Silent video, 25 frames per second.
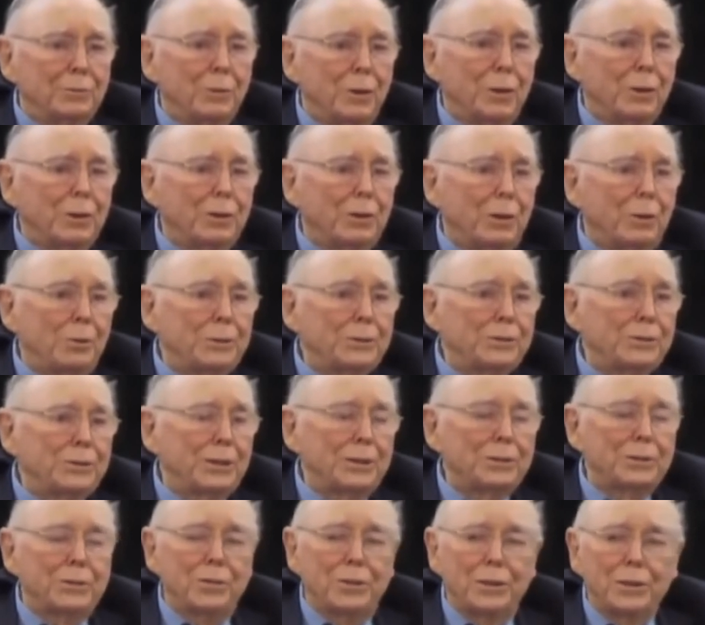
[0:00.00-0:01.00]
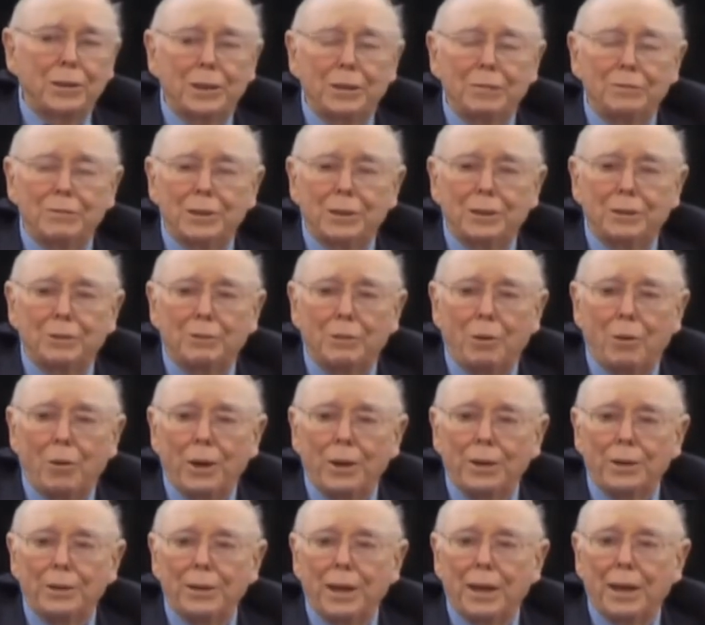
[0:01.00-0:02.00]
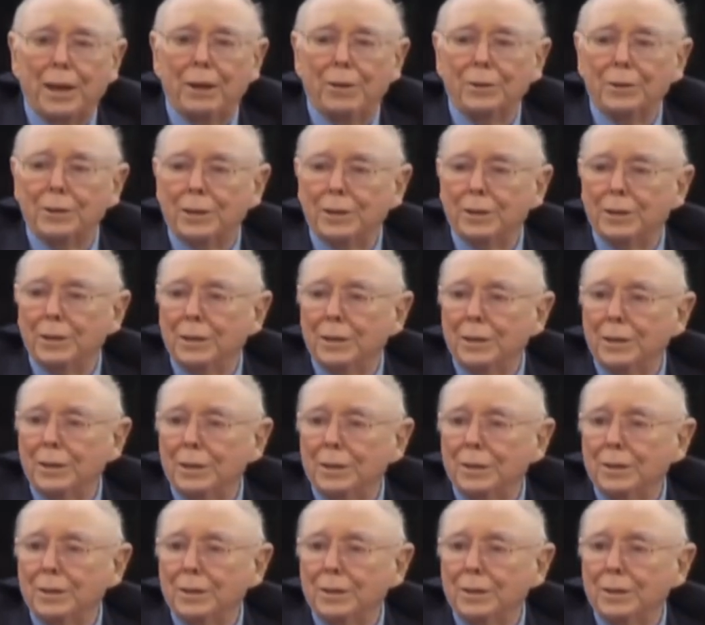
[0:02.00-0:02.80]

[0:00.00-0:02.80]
Warren always says if you lived in a growing town and